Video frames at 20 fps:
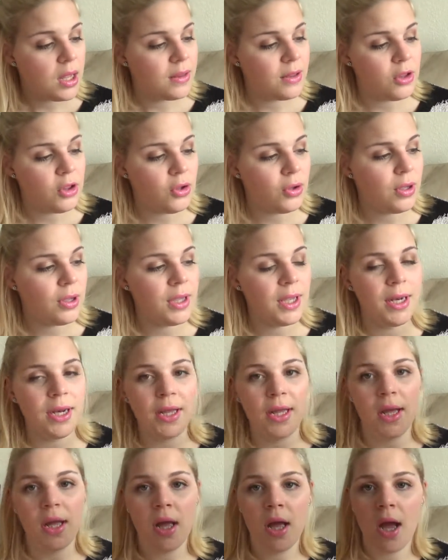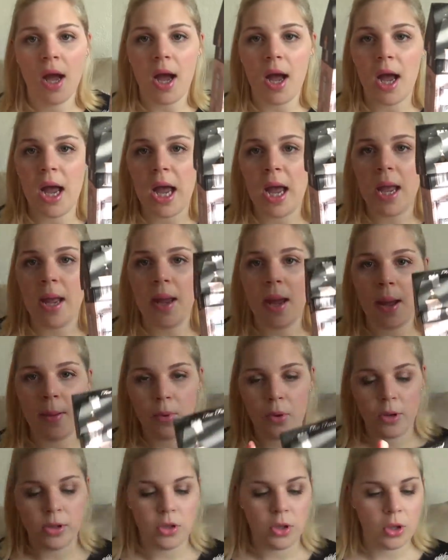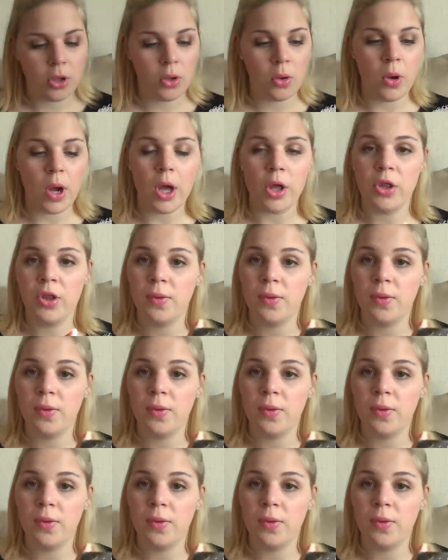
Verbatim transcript: that you could get it. I am going to